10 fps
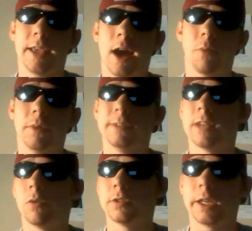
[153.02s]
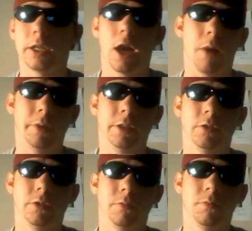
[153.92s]
out because I was not a
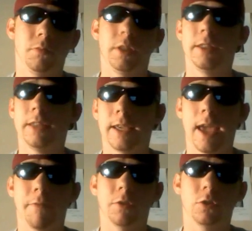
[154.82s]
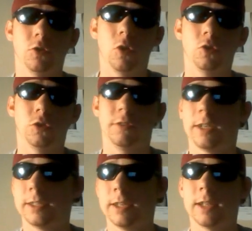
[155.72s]
communist. Then they came for the socialists, and I
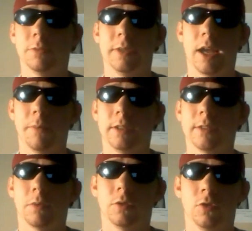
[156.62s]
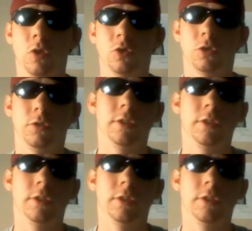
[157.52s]
did not speak out because I was a socialist.